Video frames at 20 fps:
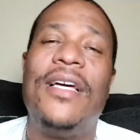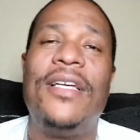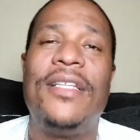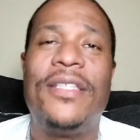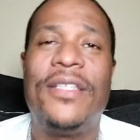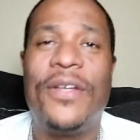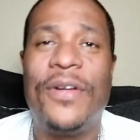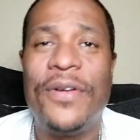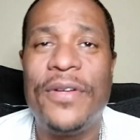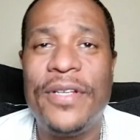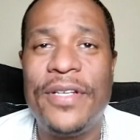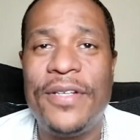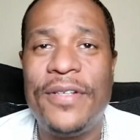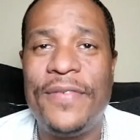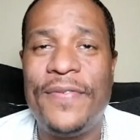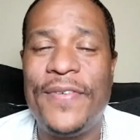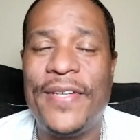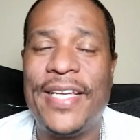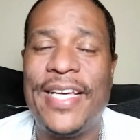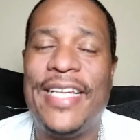Turn your
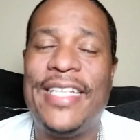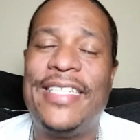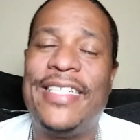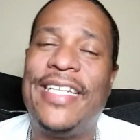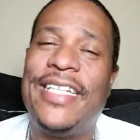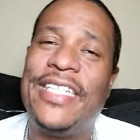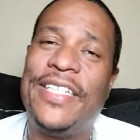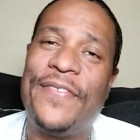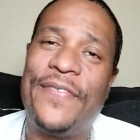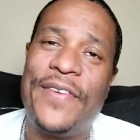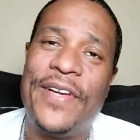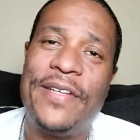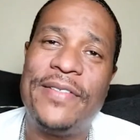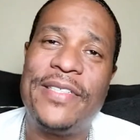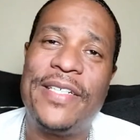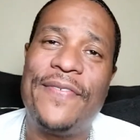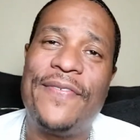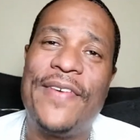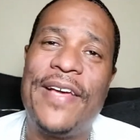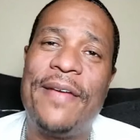notification. Let your friends
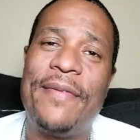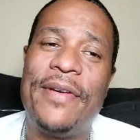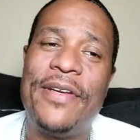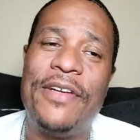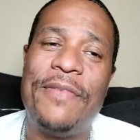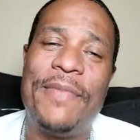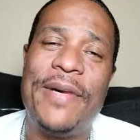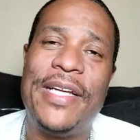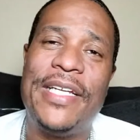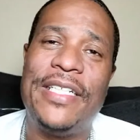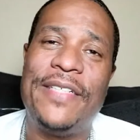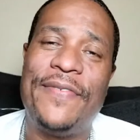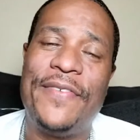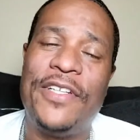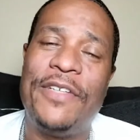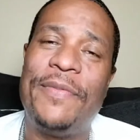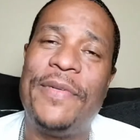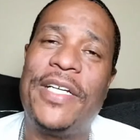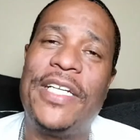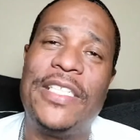and family know about this video,
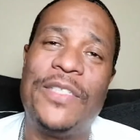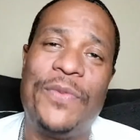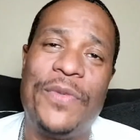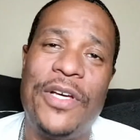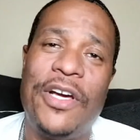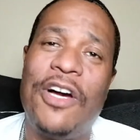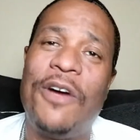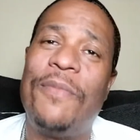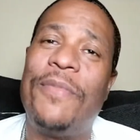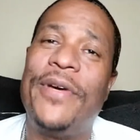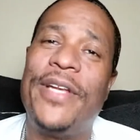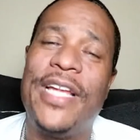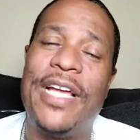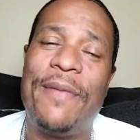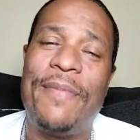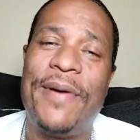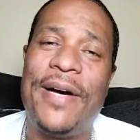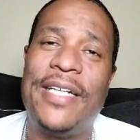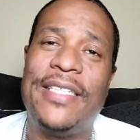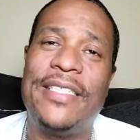because we all putting out
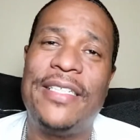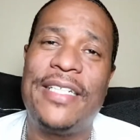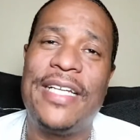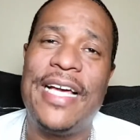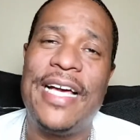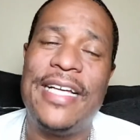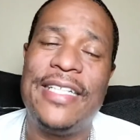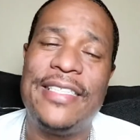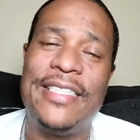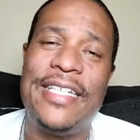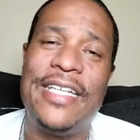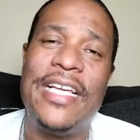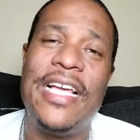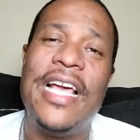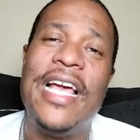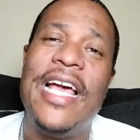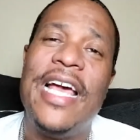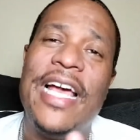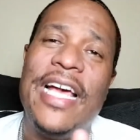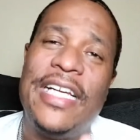positive content,
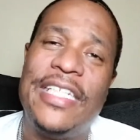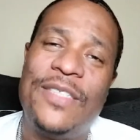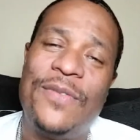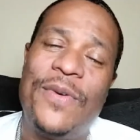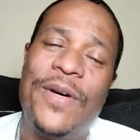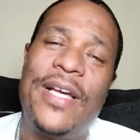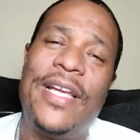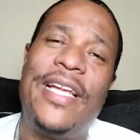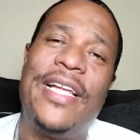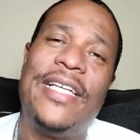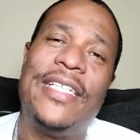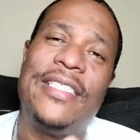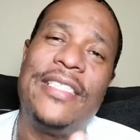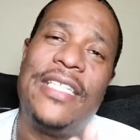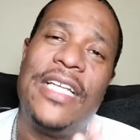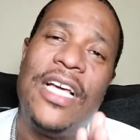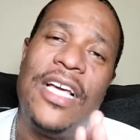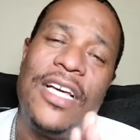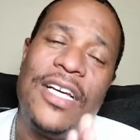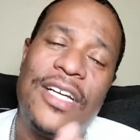as well as
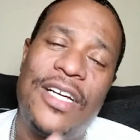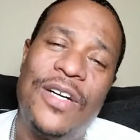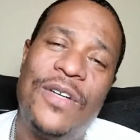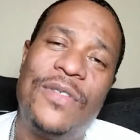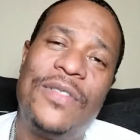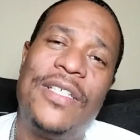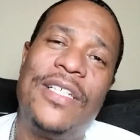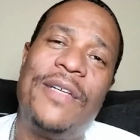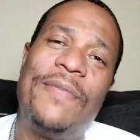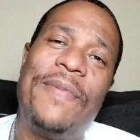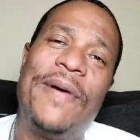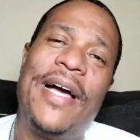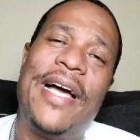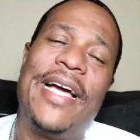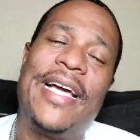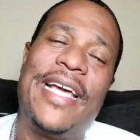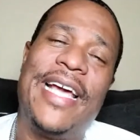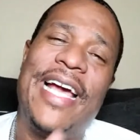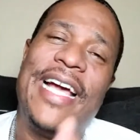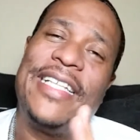go to the
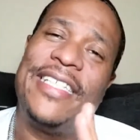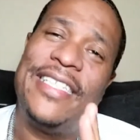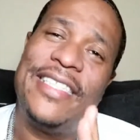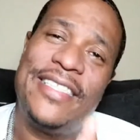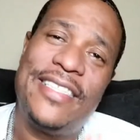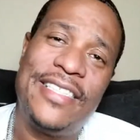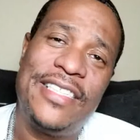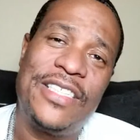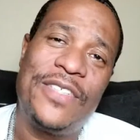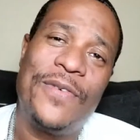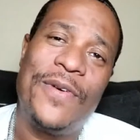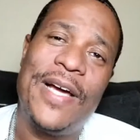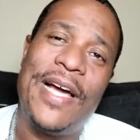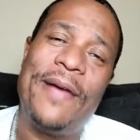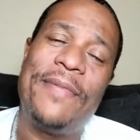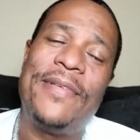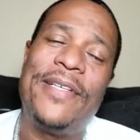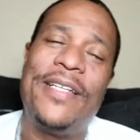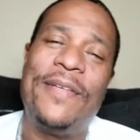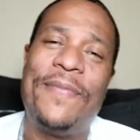podcast and
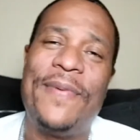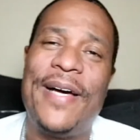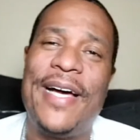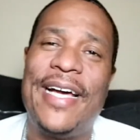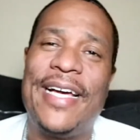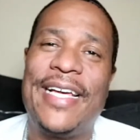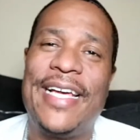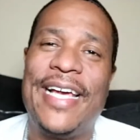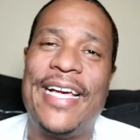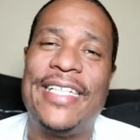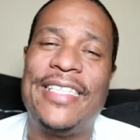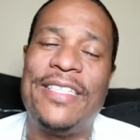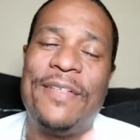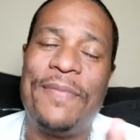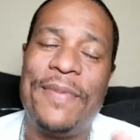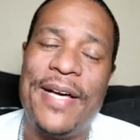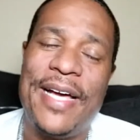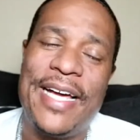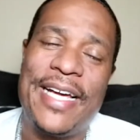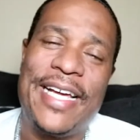subscribe to the podcast. The
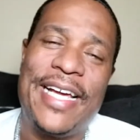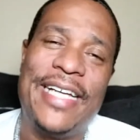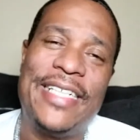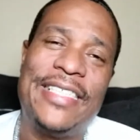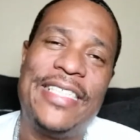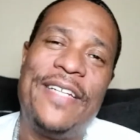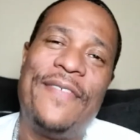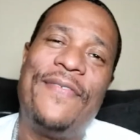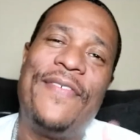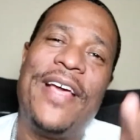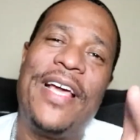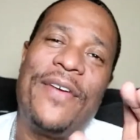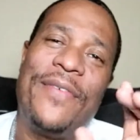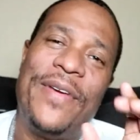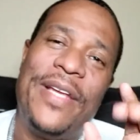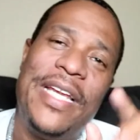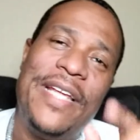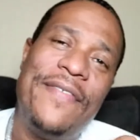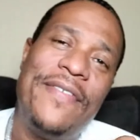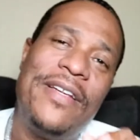podcast, in effect,
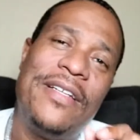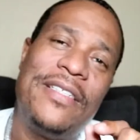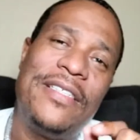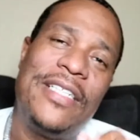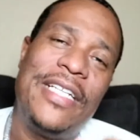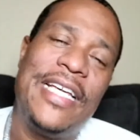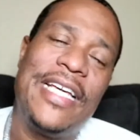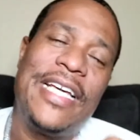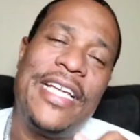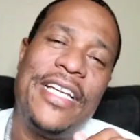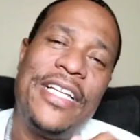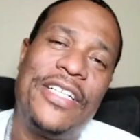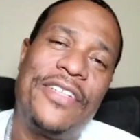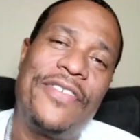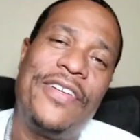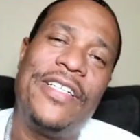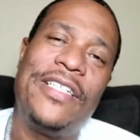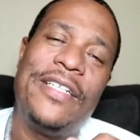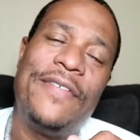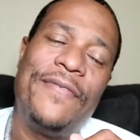we're leaving a link in the
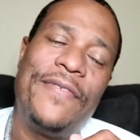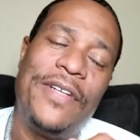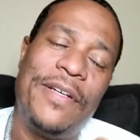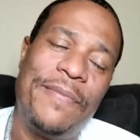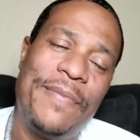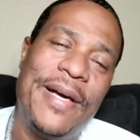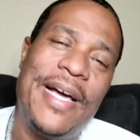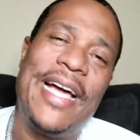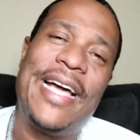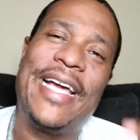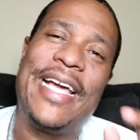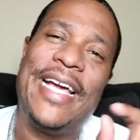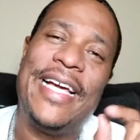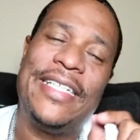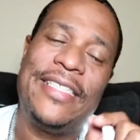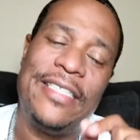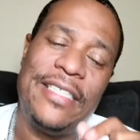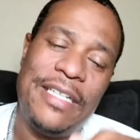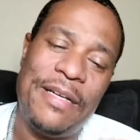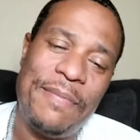description for the
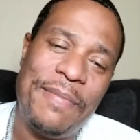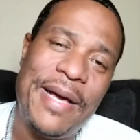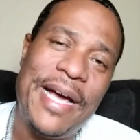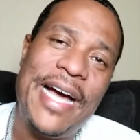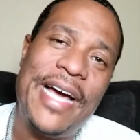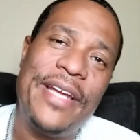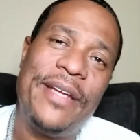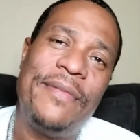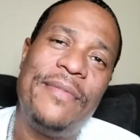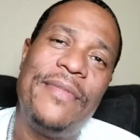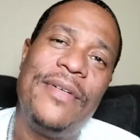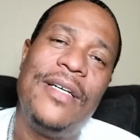podcast in the bottom.